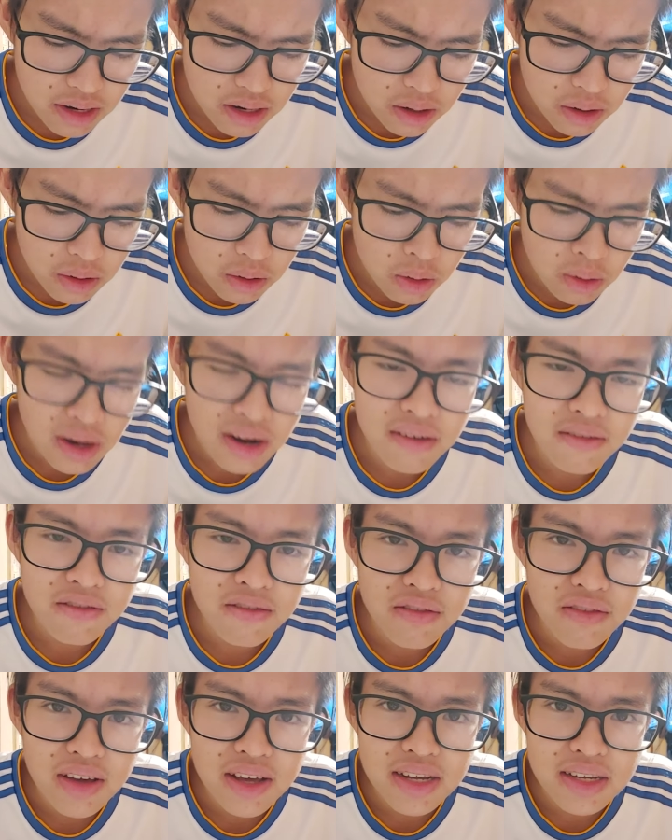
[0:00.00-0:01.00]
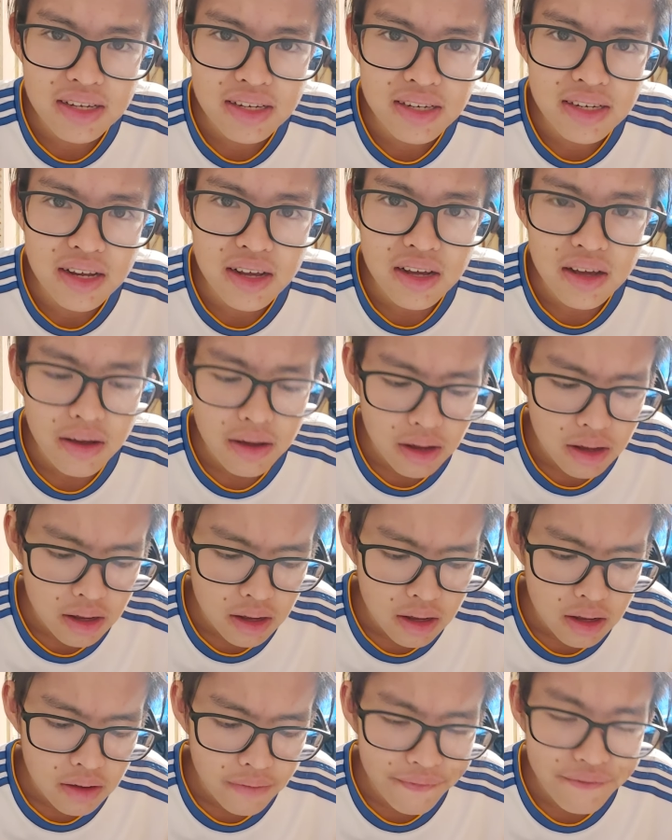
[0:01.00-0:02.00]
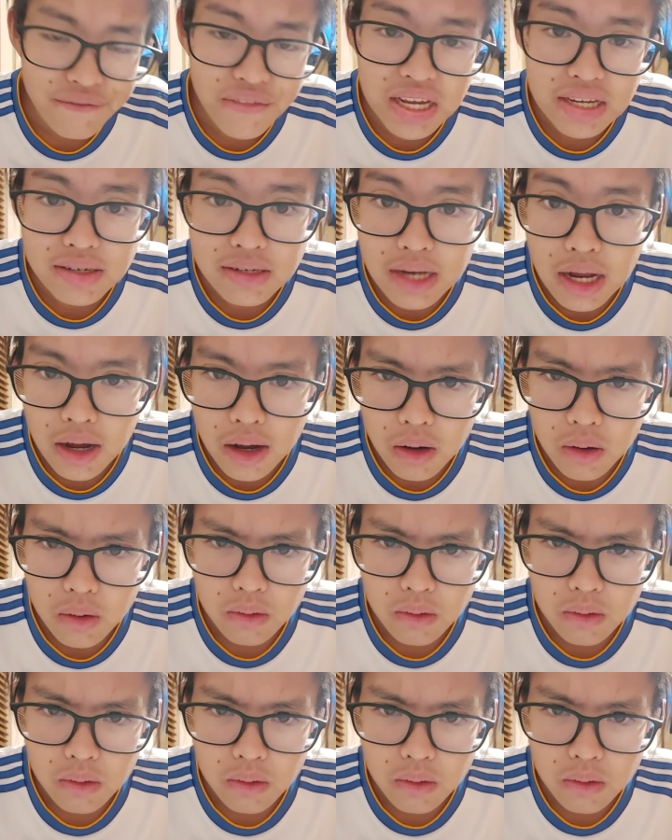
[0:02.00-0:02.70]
low and faced face down.